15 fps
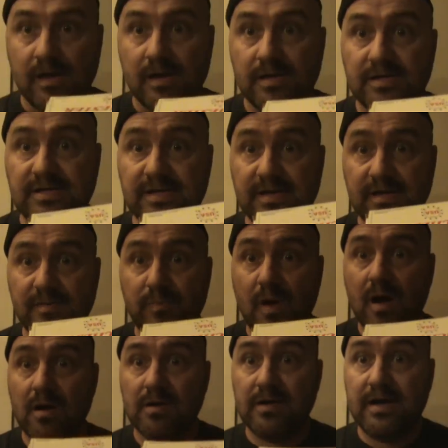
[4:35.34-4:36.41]
you see this
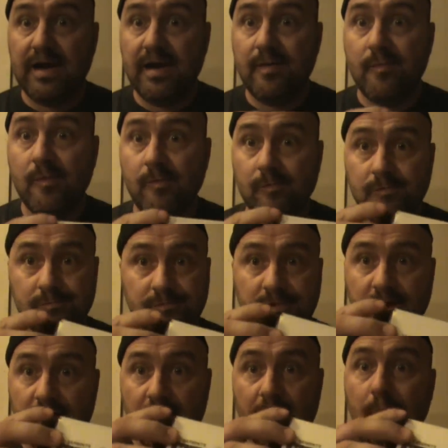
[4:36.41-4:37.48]
box of ammo?
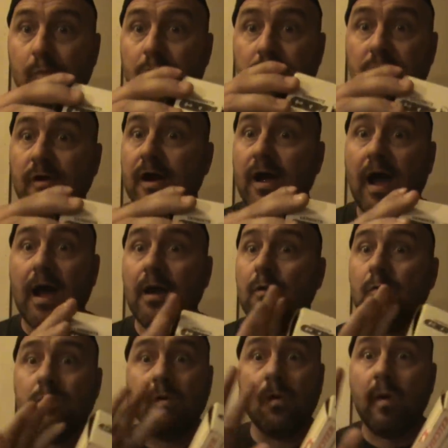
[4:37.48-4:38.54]
I
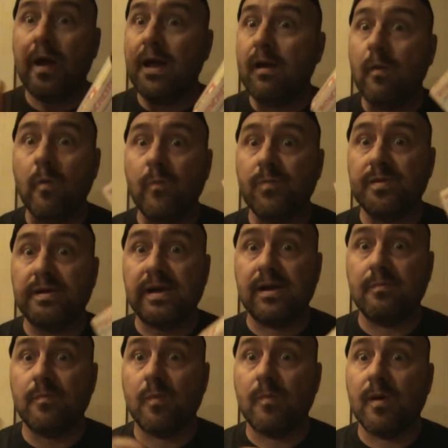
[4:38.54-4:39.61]
don't know how to open the
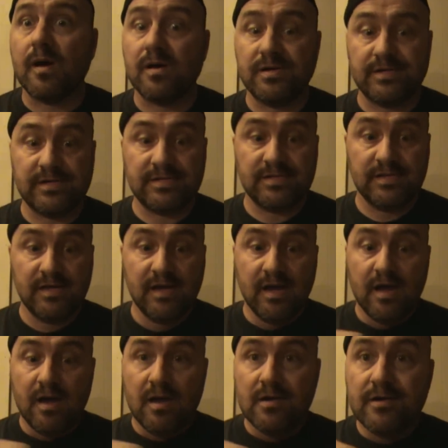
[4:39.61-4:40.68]
ammo boxes.
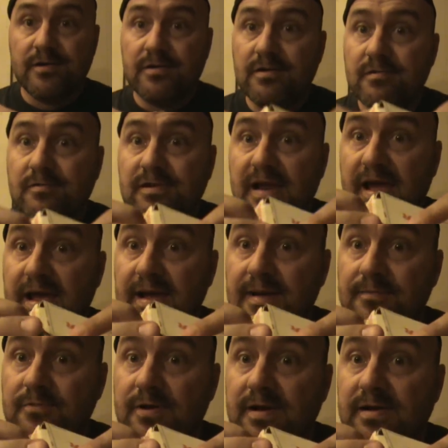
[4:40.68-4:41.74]
There's little
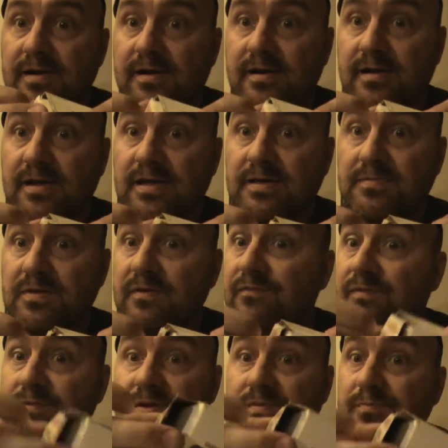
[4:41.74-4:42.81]
tabs right there that keeps you
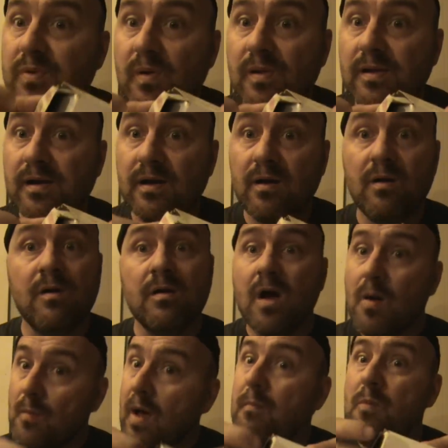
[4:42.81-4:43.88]
from just pulling the car.
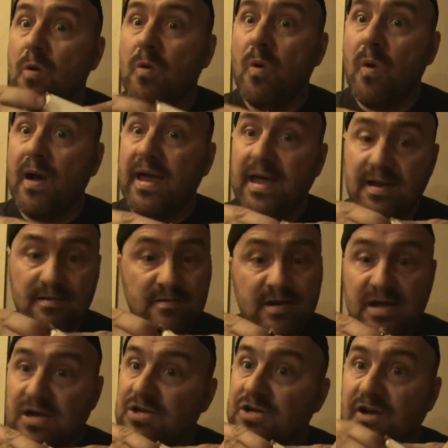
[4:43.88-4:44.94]
I'm gonna go ahead and
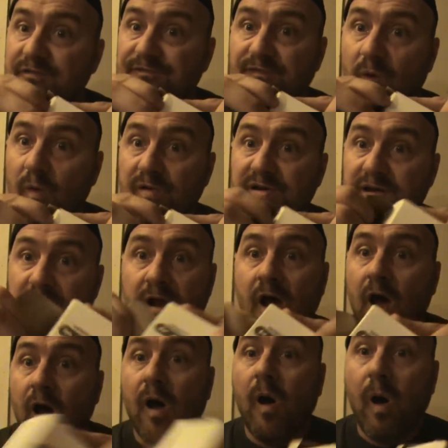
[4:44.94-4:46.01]
just force it.
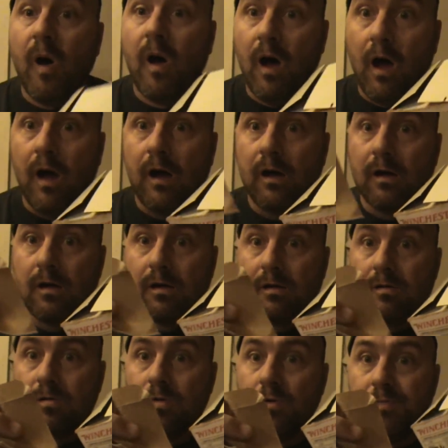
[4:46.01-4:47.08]
Oh,
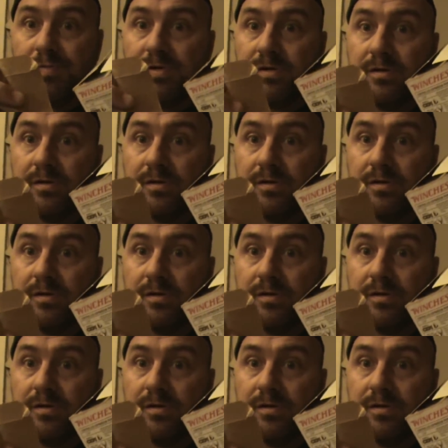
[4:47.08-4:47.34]
oops.